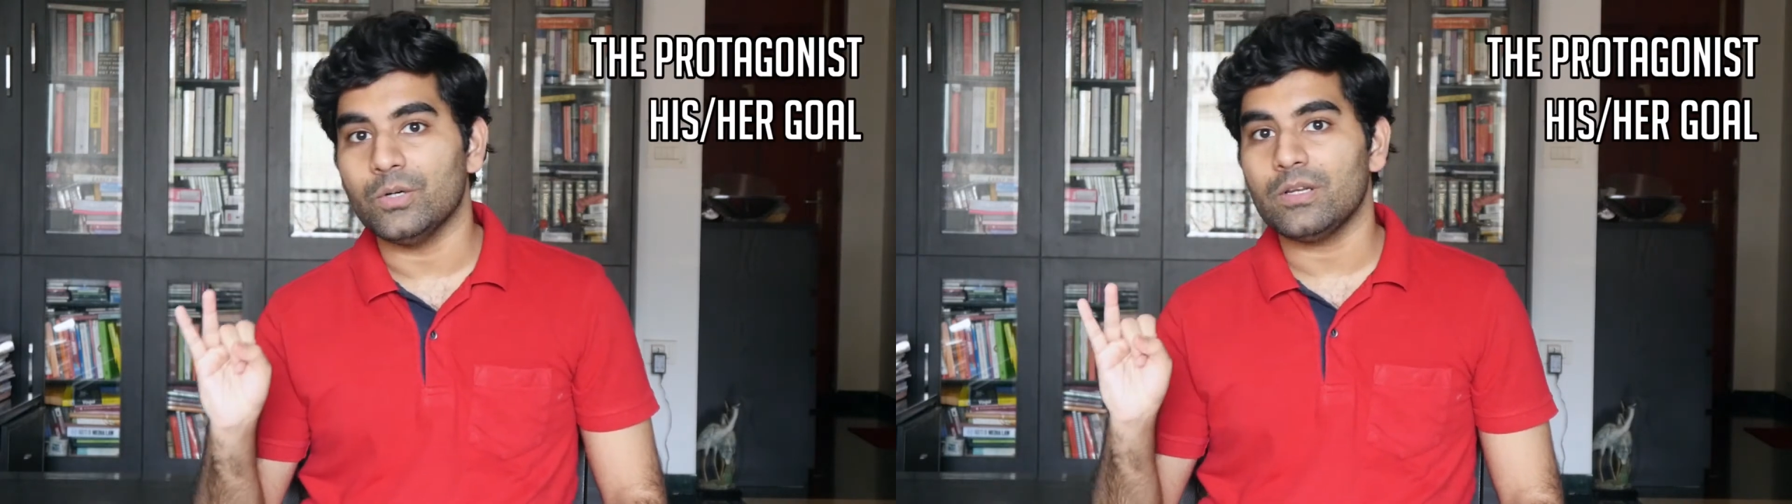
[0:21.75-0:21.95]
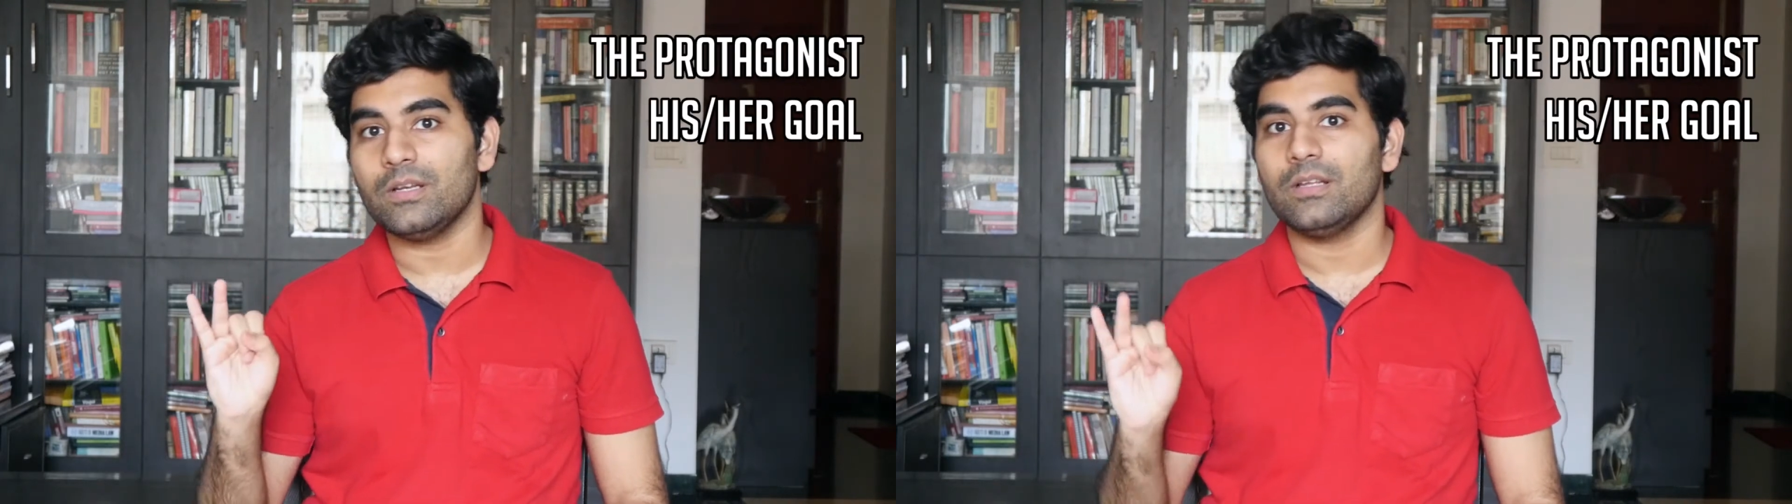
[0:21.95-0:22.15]

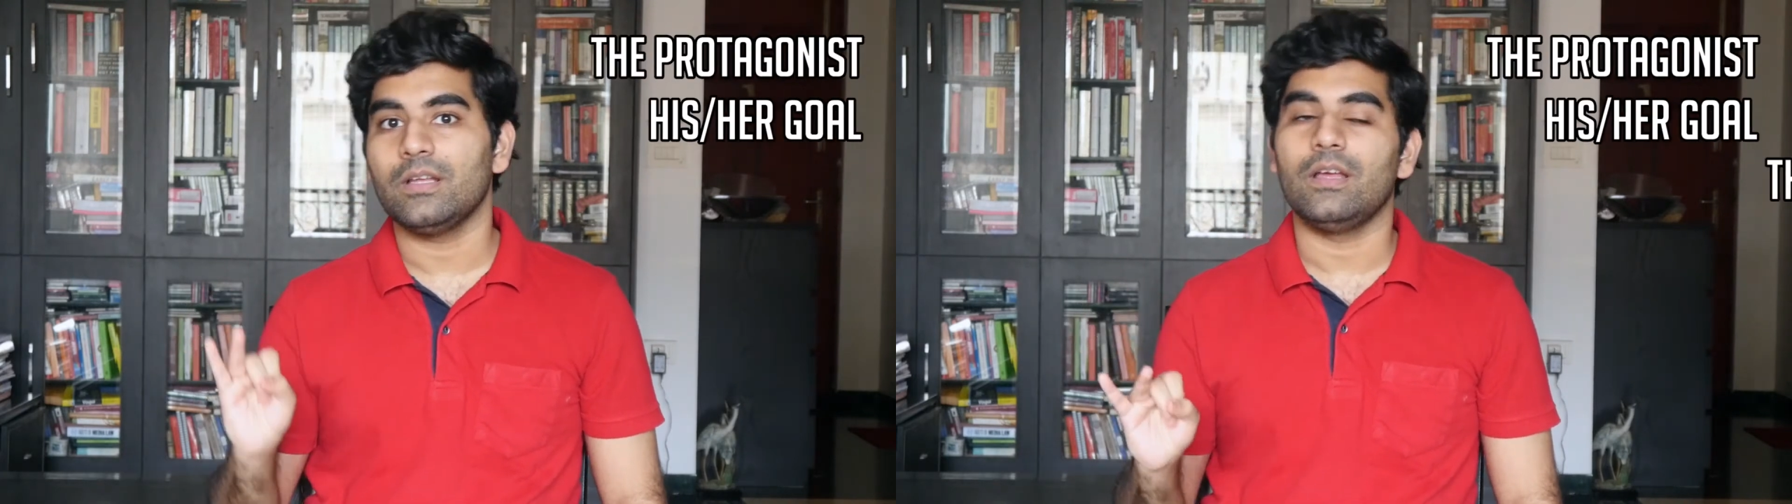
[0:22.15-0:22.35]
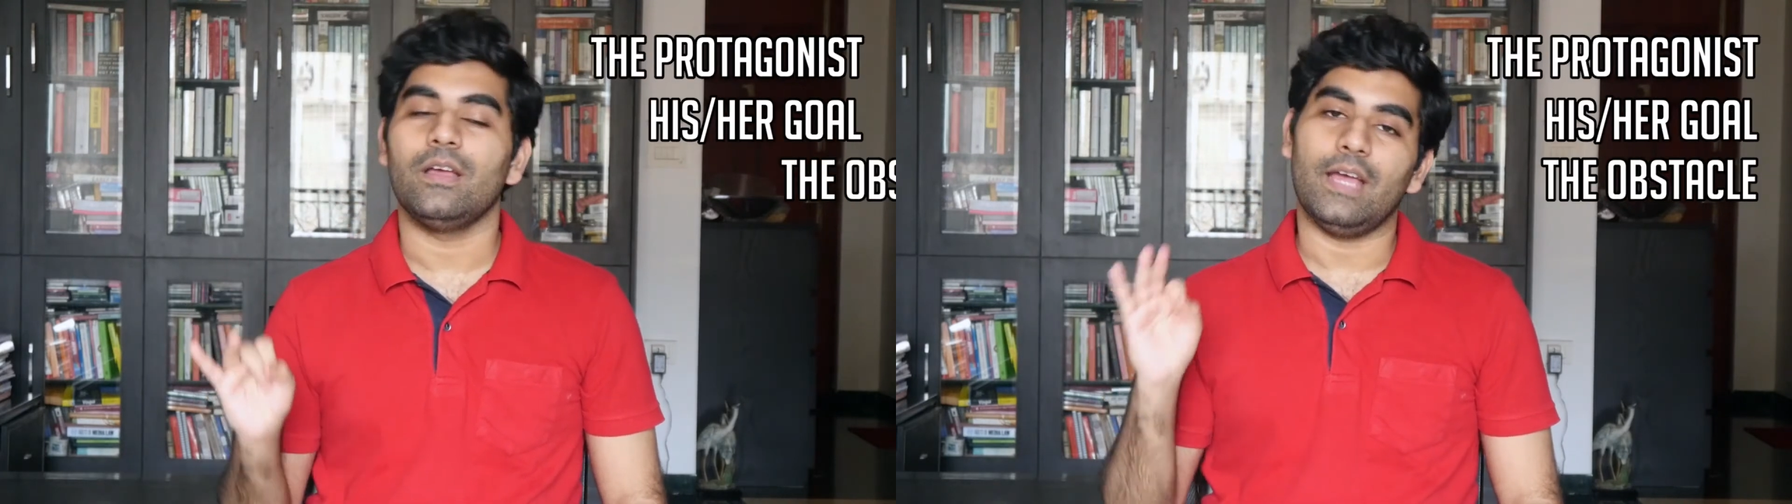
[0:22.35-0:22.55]
goal,
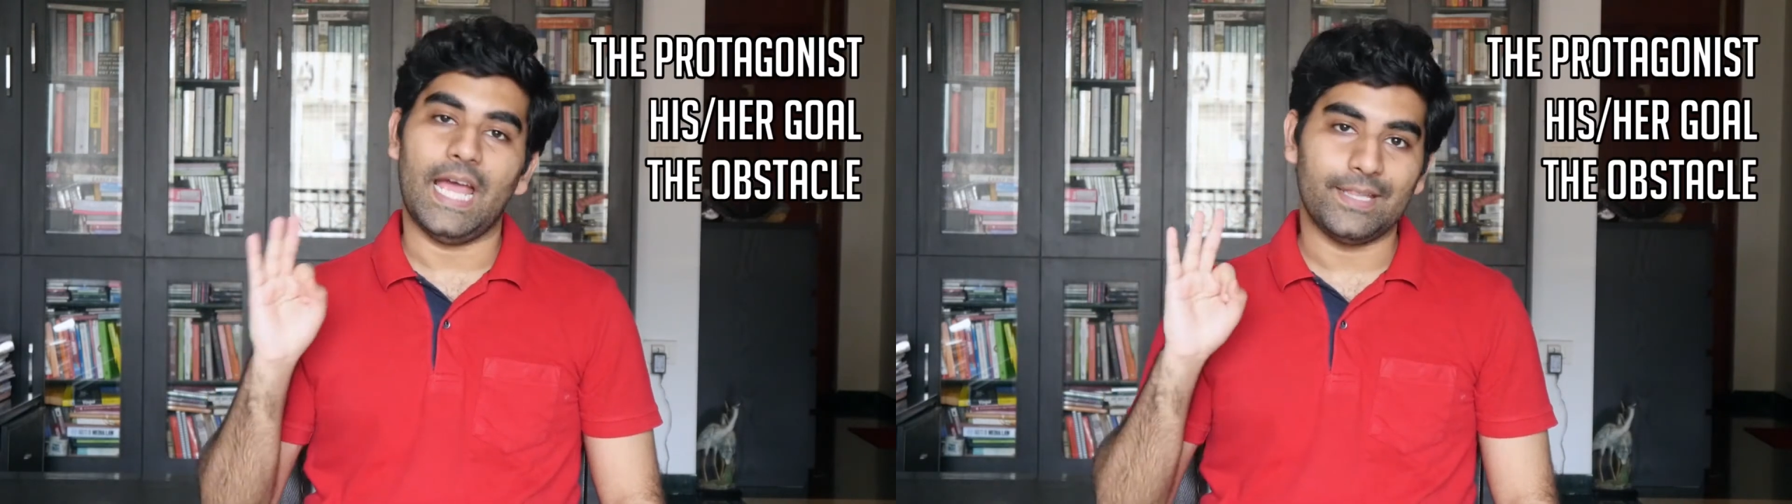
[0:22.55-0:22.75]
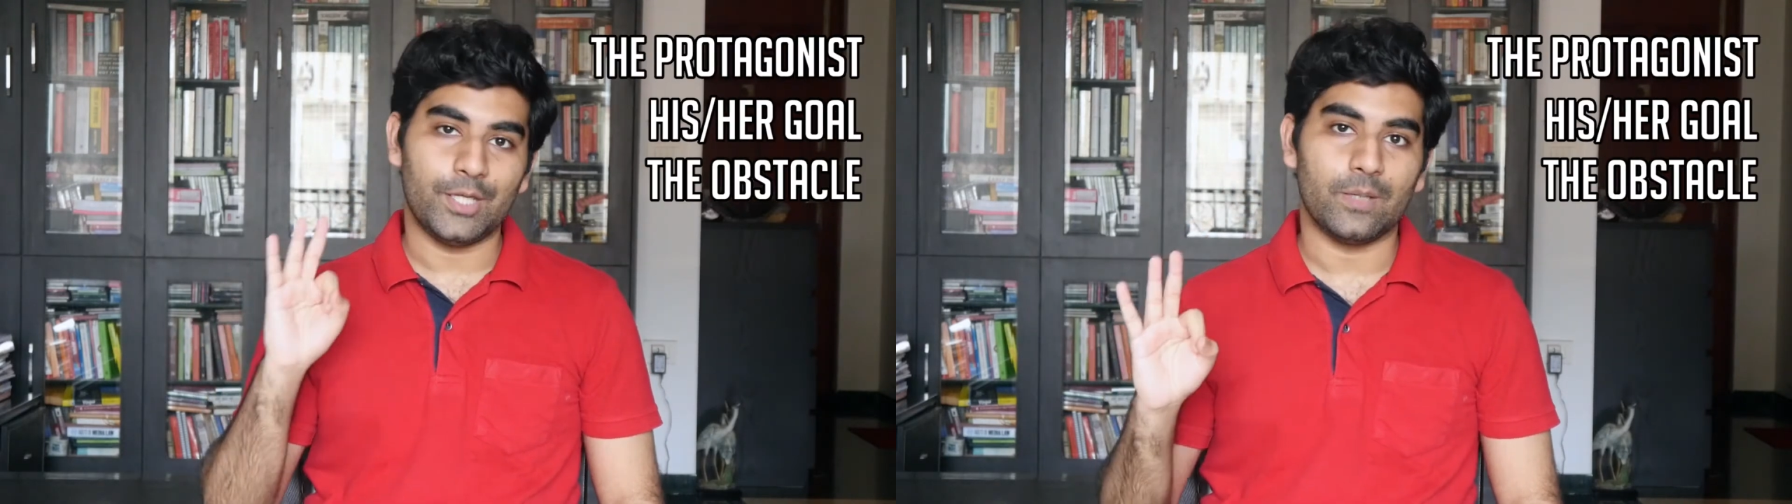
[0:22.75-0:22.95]

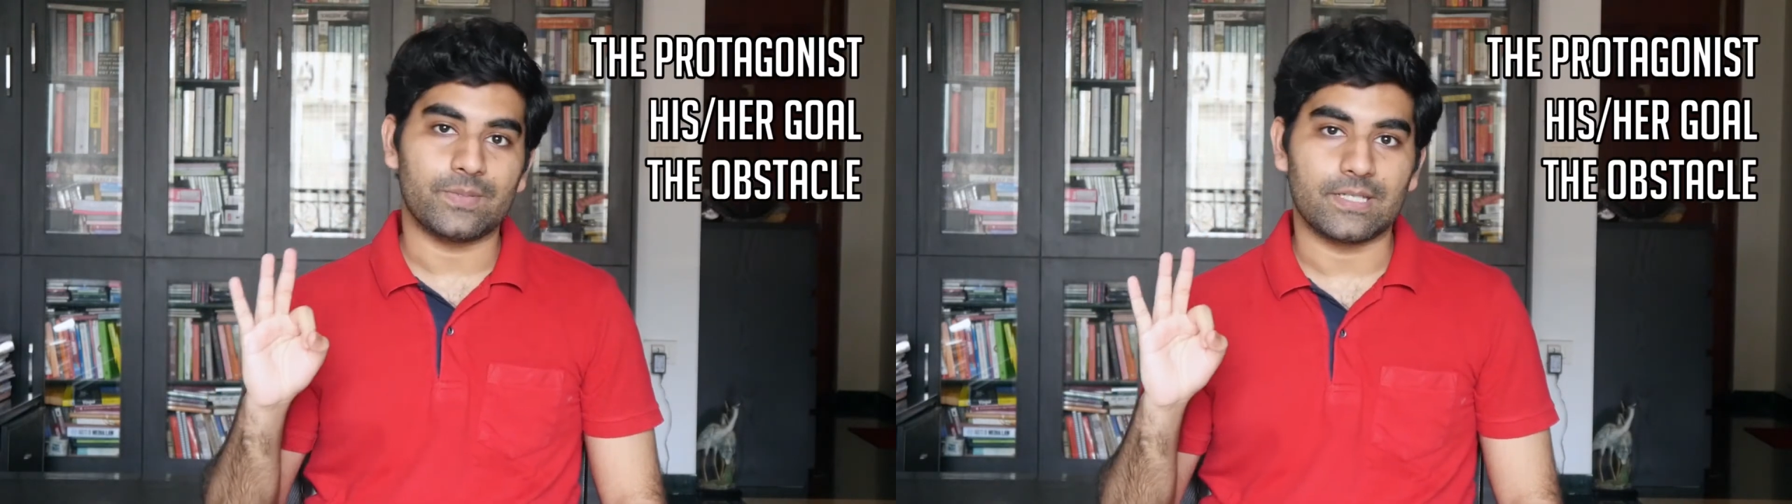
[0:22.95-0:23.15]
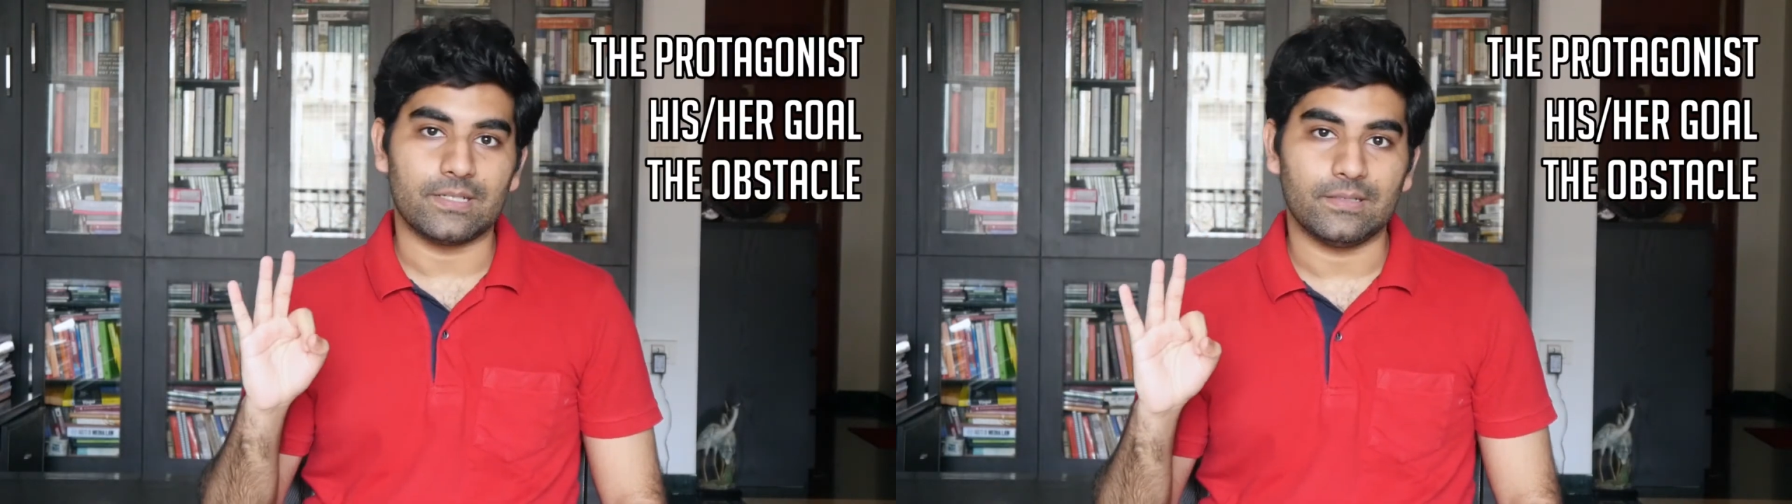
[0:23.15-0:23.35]
and the
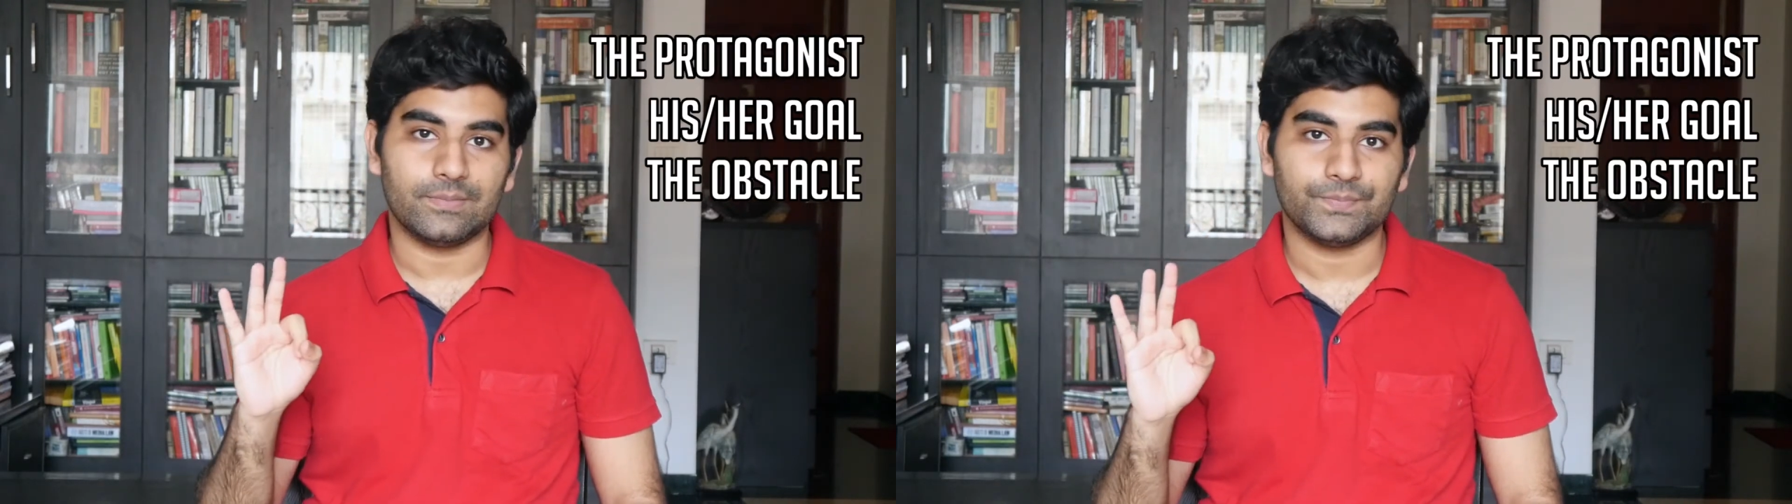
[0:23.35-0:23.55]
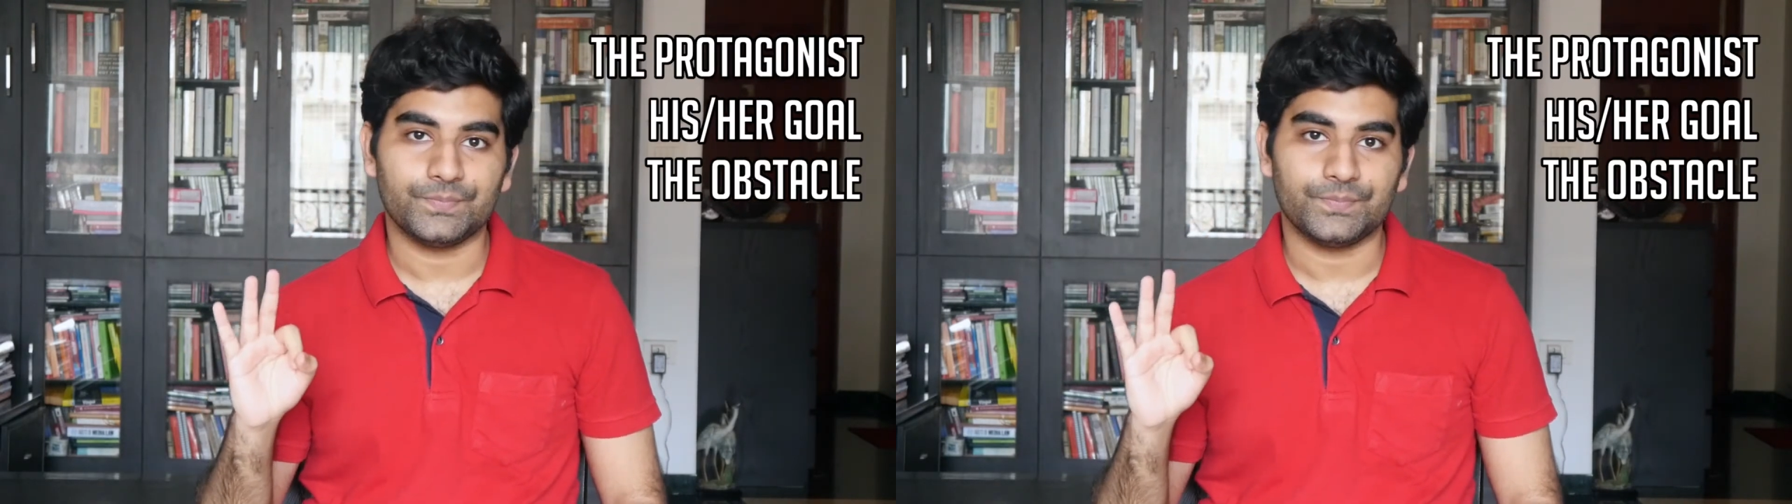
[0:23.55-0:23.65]
obstacle.